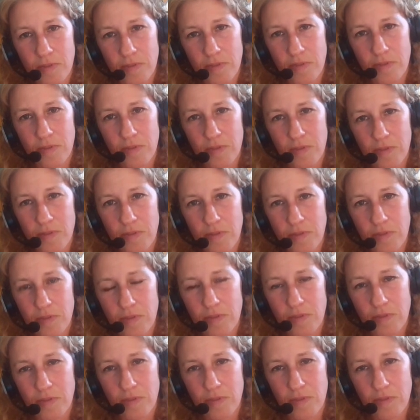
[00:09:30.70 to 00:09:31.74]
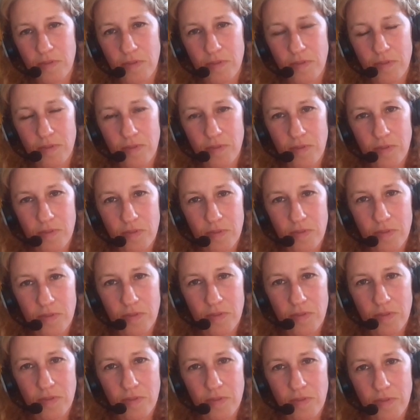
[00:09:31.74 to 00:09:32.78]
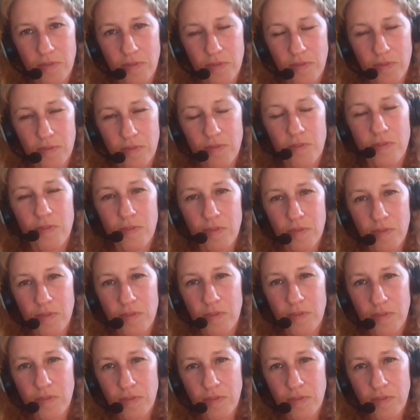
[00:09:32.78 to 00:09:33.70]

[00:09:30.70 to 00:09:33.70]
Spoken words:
No words are spoken by the person on screen.